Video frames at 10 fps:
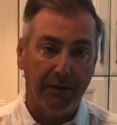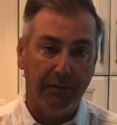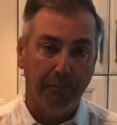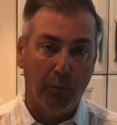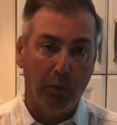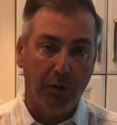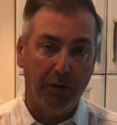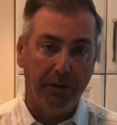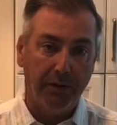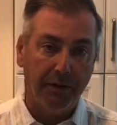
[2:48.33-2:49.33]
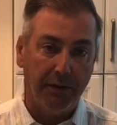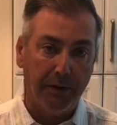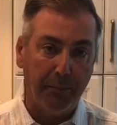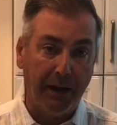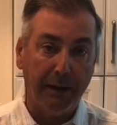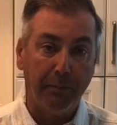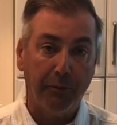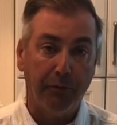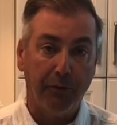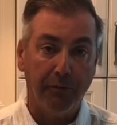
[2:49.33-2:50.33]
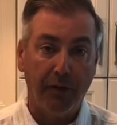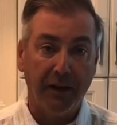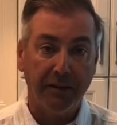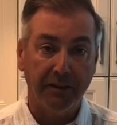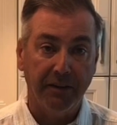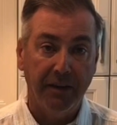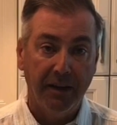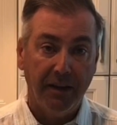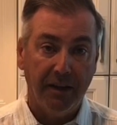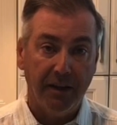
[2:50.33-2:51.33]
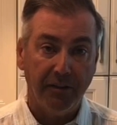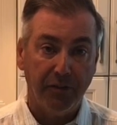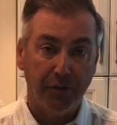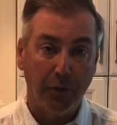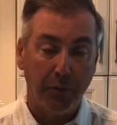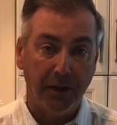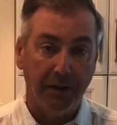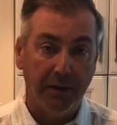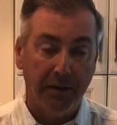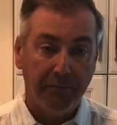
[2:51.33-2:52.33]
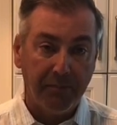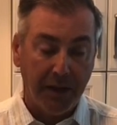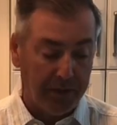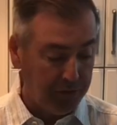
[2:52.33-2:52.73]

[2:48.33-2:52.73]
more pineapple for the vodka to soak in.